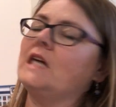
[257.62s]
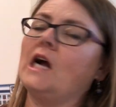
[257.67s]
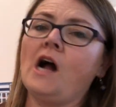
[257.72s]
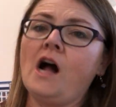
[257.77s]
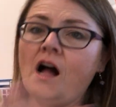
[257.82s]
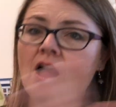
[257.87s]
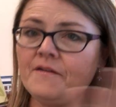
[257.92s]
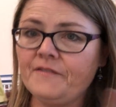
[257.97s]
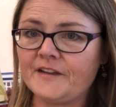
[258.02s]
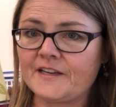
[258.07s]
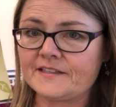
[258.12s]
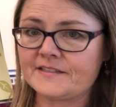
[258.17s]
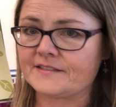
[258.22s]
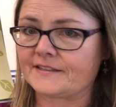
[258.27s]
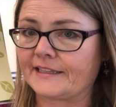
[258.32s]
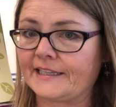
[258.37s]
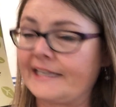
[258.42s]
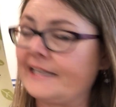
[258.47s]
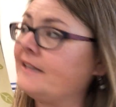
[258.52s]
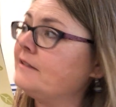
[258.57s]

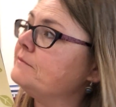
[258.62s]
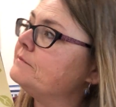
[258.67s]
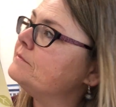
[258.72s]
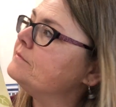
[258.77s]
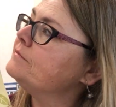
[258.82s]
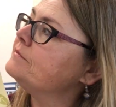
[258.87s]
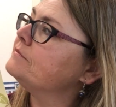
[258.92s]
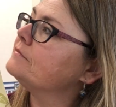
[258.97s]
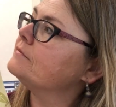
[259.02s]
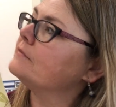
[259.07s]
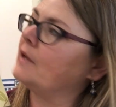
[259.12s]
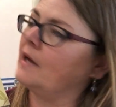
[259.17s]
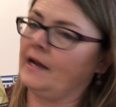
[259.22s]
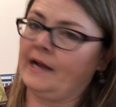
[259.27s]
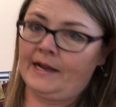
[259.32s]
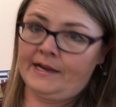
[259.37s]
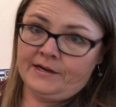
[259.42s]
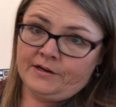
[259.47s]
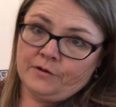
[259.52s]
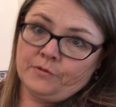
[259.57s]
Obviously,
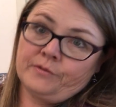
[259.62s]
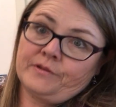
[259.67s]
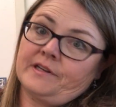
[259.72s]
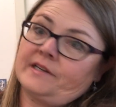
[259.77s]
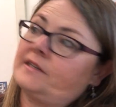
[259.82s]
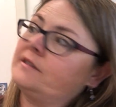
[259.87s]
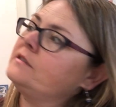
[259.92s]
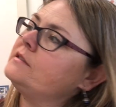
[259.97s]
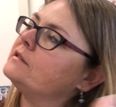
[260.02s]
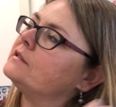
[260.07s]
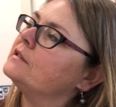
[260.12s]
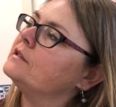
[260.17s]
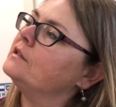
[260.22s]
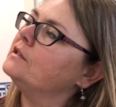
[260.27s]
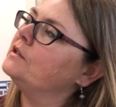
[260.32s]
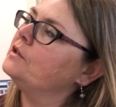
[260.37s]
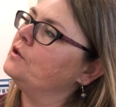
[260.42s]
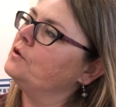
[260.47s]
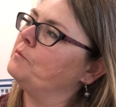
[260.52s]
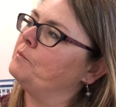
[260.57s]
I know this,
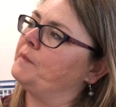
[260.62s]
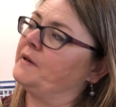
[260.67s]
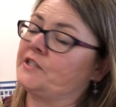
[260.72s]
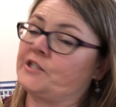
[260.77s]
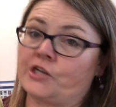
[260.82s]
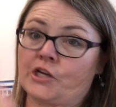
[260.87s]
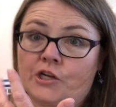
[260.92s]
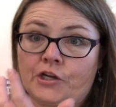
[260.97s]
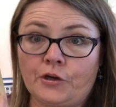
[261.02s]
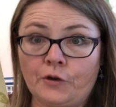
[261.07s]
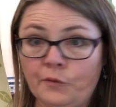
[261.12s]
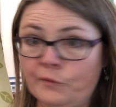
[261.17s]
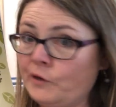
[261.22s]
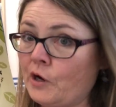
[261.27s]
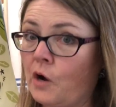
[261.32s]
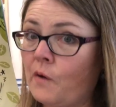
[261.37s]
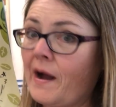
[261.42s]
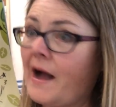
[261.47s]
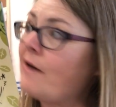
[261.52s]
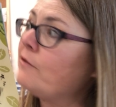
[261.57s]
but do you
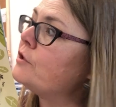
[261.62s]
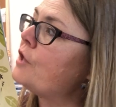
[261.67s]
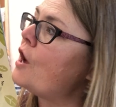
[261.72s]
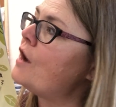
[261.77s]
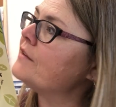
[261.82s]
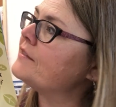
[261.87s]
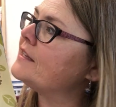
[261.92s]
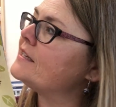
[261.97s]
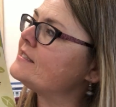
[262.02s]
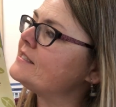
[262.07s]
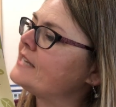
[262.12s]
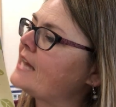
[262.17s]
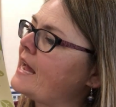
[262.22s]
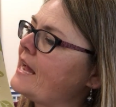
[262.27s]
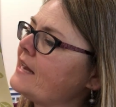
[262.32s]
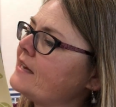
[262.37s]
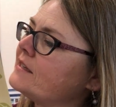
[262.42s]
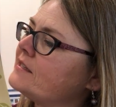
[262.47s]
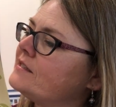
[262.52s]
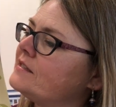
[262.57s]
know how long this
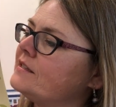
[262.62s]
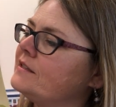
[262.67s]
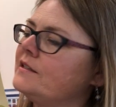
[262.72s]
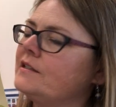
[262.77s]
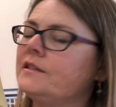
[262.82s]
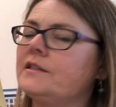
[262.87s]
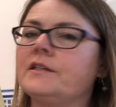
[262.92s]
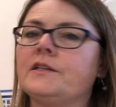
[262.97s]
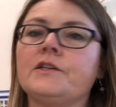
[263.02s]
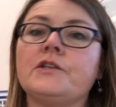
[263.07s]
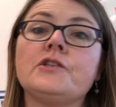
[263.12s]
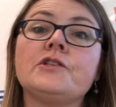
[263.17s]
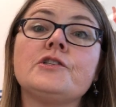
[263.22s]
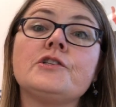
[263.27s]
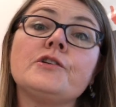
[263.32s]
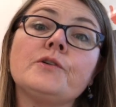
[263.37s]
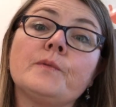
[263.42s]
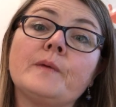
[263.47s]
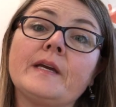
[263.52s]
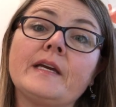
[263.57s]
takes?
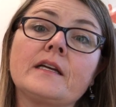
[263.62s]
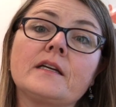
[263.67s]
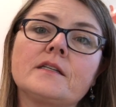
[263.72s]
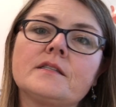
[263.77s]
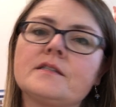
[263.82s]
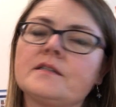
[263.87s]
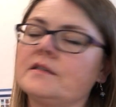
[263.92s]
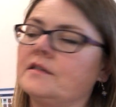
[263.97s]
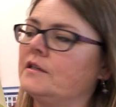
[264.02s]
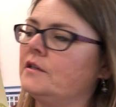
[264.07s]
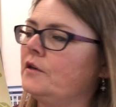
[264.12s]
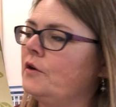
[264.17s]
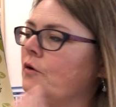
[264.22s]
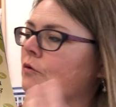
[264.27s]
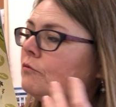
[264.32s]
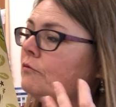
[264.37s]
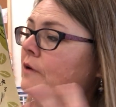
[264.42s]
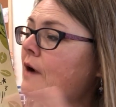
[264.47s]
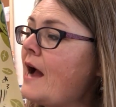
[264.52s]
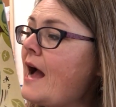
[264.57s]
Two weeks.
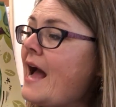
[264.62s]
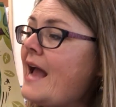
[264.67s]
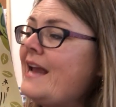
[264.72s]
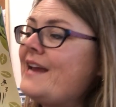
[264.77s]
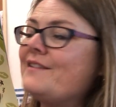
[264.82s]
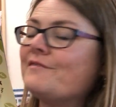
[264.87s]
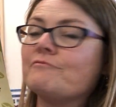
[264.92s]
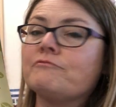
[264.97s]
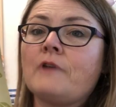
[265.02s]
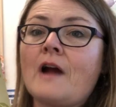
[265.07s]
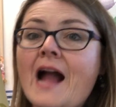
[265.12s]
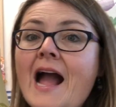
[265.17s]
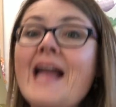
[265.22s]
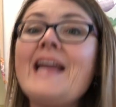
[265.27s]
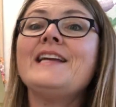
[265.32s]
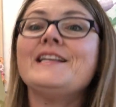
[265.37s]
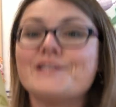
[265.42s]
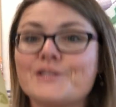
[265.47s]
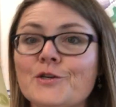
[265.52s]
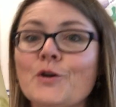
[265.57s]
Right,
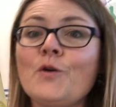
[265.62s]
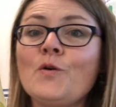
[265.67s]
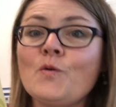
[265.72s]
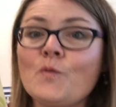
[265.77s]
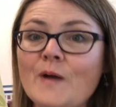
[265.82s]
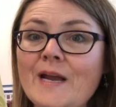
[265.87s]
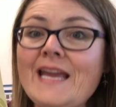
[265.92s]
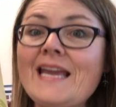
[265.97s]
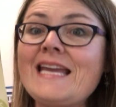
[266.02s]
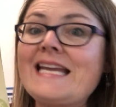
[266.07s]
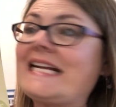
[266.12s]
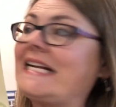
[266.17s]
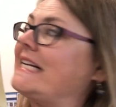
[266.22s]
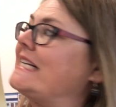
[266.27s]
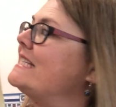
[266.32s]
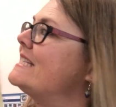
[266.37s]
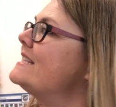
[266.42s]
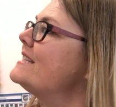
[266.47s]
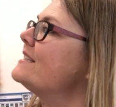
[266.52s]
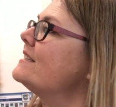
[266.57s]
right. Two
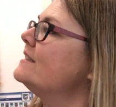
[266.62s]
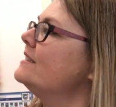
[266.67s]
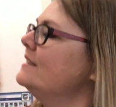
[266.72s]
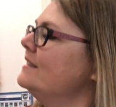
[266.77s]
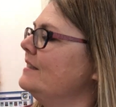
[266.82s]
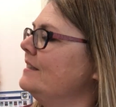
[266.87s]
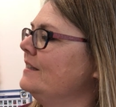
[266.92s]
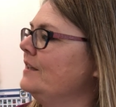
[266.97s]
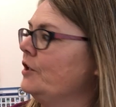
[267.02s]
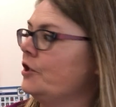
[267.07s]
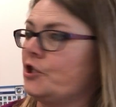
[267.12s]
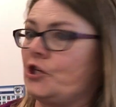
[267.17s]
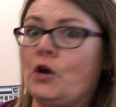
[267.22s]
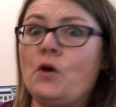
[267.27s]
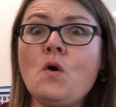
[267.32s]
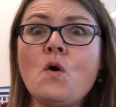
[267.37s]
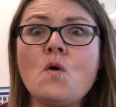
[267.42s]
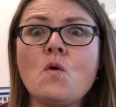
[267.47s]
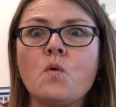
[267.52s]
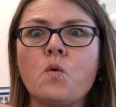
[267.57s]
weeks.
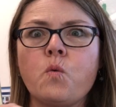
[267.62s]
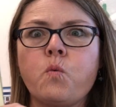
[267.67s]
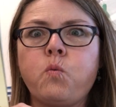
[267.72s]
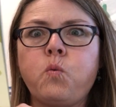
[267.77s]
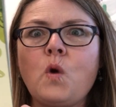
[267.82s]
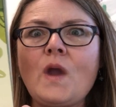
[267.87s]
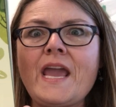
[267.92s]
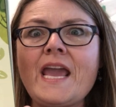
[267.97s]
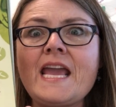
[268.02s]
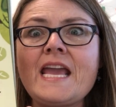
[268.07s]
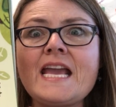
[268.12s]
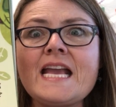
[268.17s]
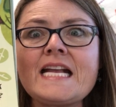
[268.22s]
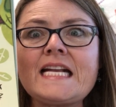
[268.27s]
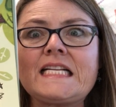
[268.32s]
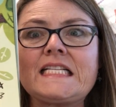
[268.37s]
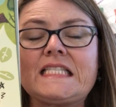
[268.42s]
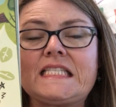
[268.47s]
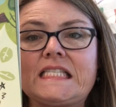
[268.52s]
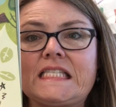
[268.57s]
Two
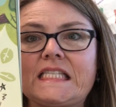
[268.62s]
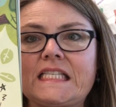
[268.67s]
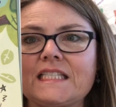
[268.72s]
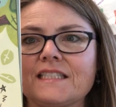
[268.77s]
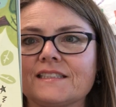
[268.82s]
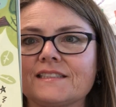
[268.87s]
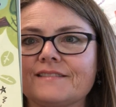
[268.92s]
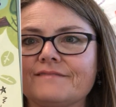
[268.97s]
weeks.